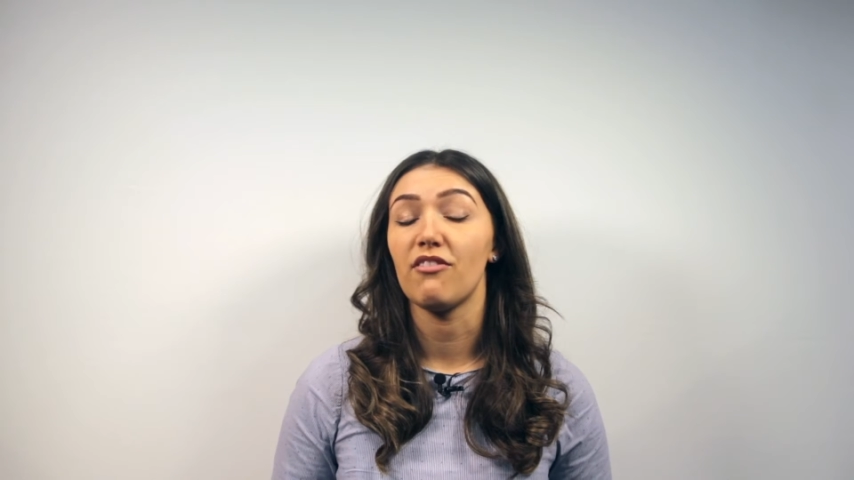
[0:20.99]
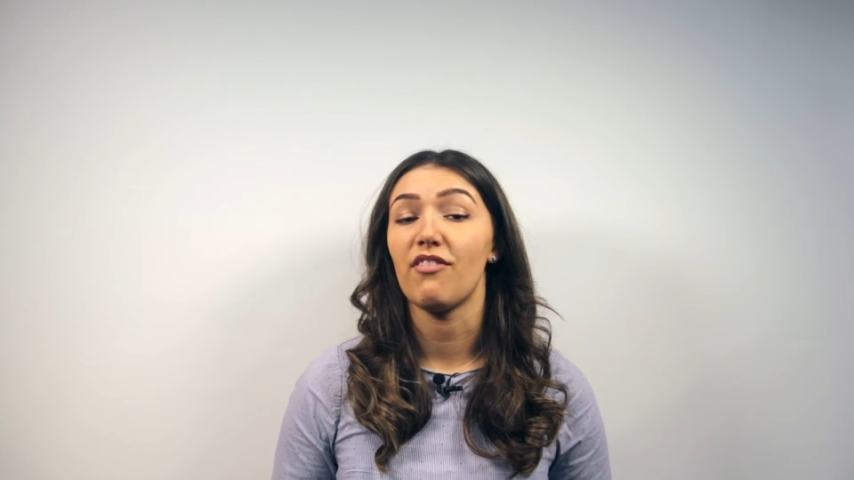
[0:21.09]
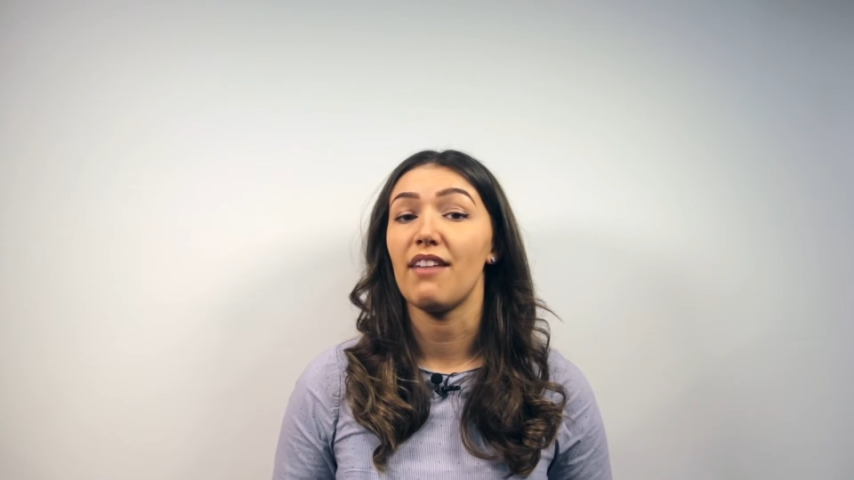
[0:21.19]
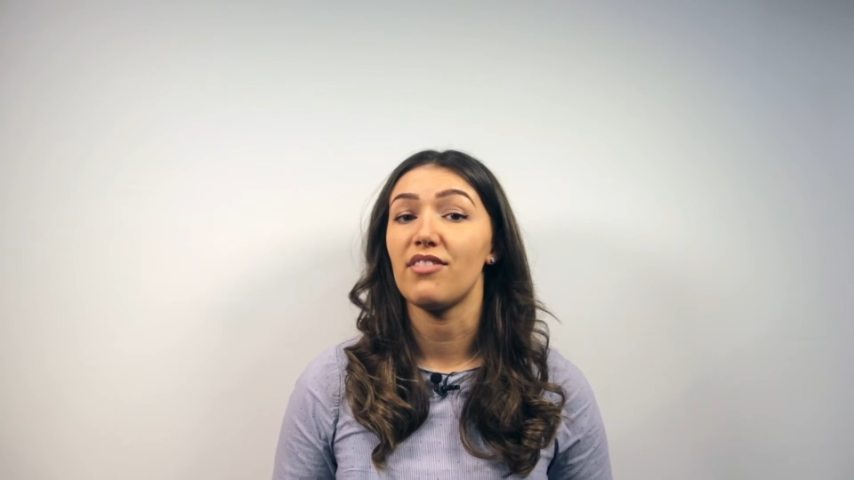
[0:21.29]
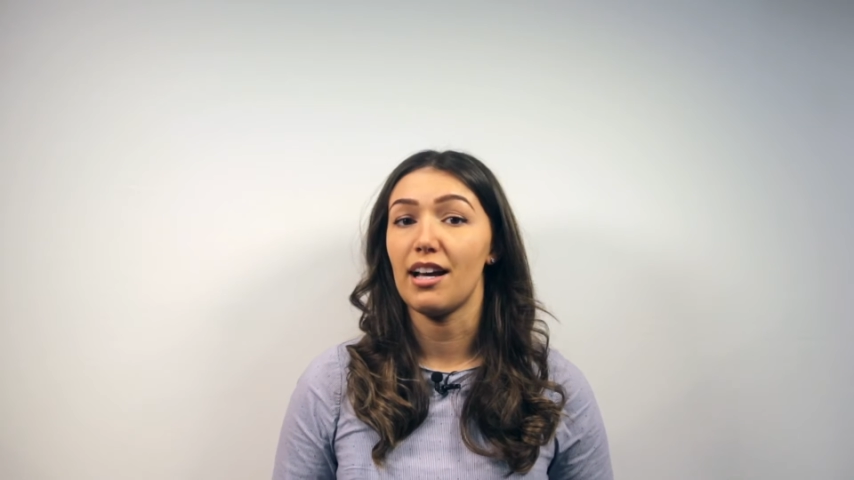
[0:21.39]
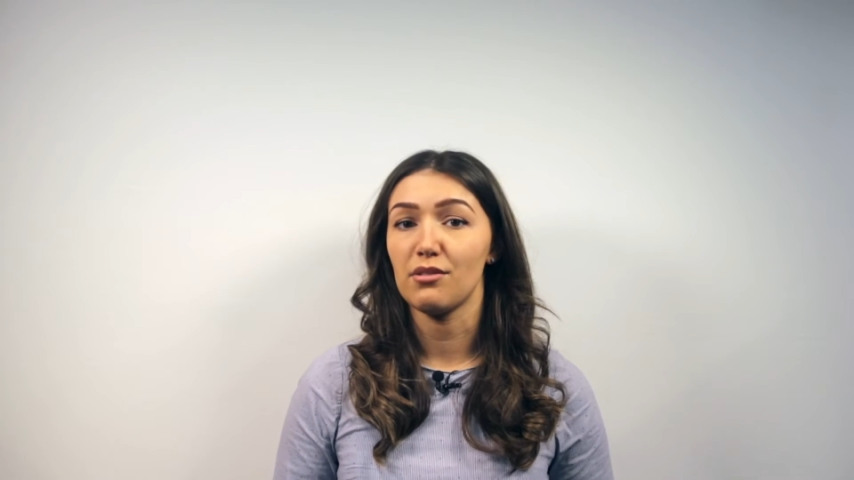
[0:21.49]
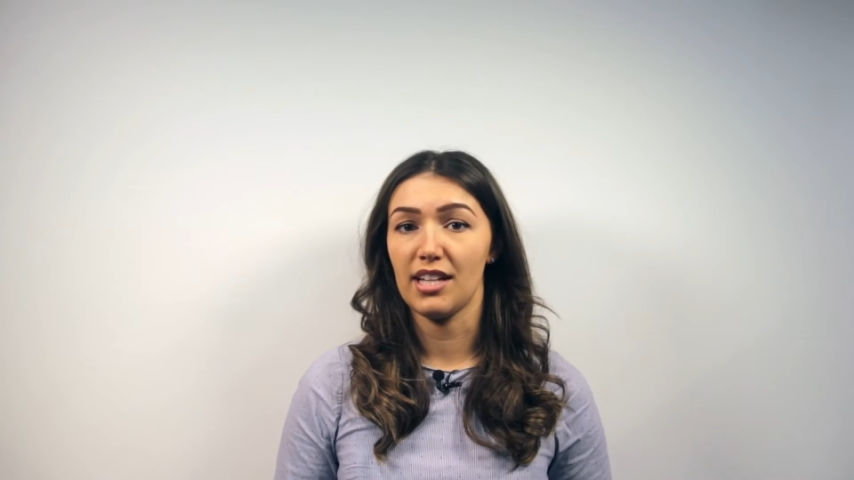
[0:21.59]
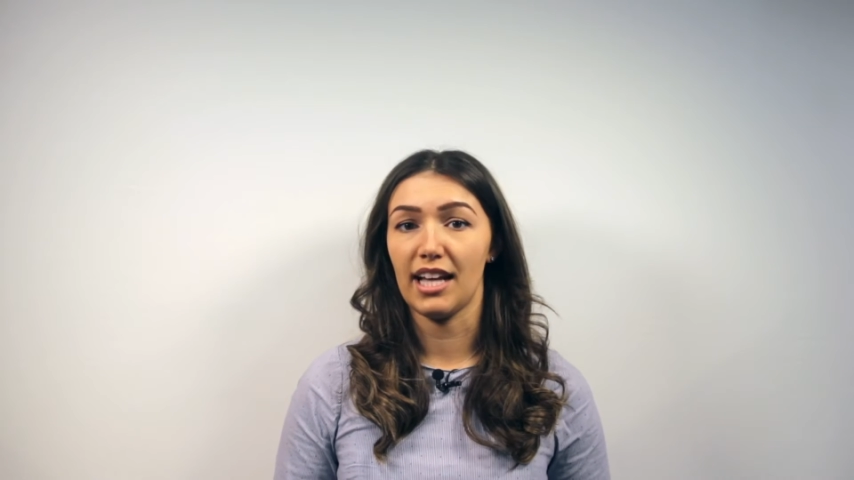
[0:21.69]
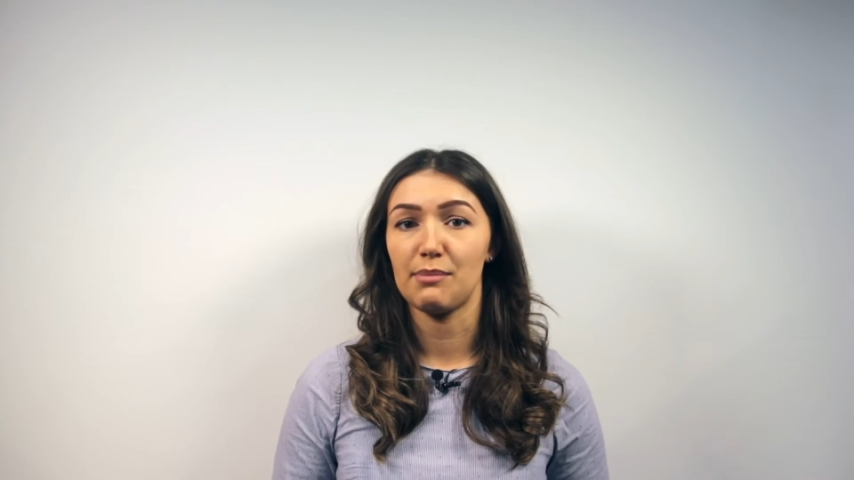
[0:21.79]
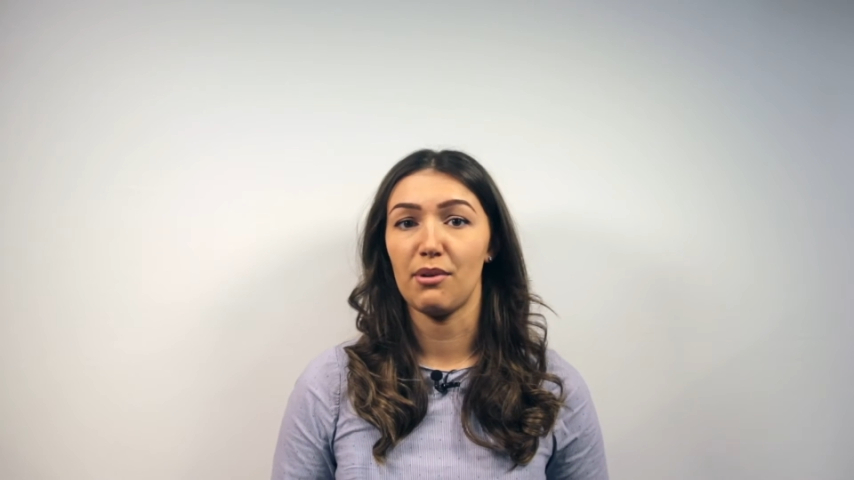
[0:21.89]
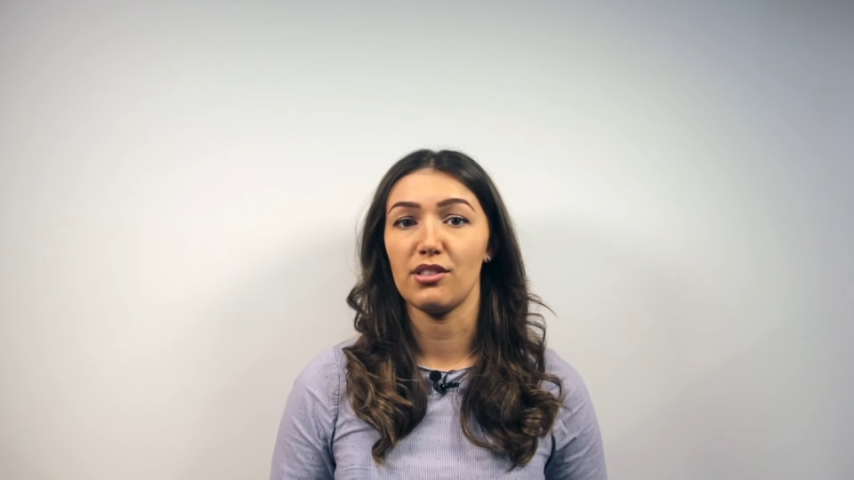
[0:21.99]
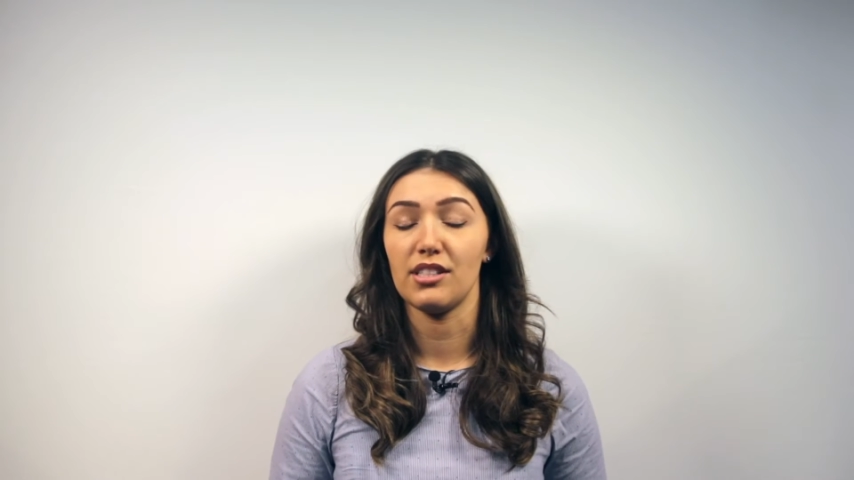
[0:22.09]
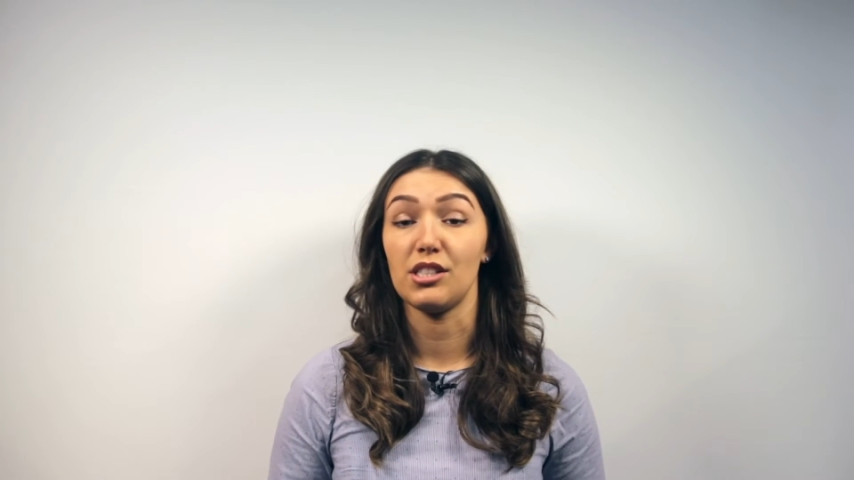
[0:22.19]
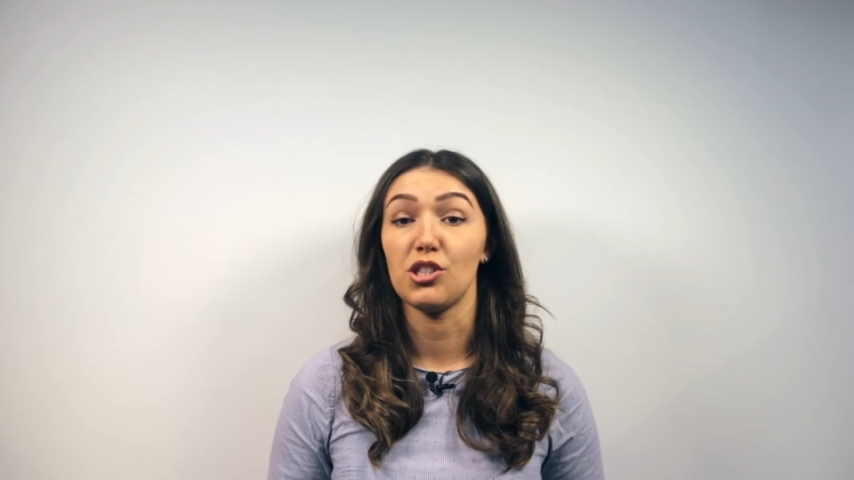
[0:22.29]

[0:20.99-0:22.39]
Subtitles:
of 5,000 experts